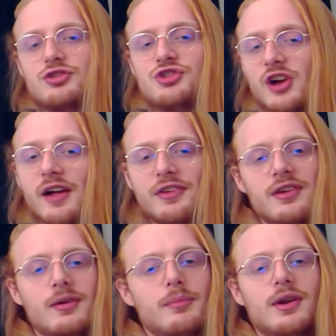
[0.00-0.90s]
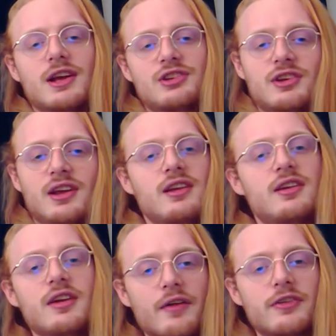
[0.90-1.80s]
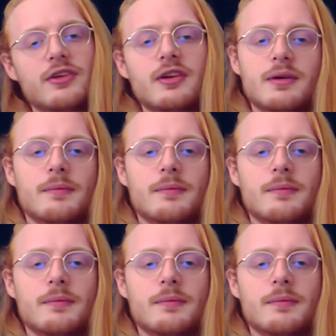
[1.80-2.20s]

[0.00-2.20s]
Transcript: jat, but as jat.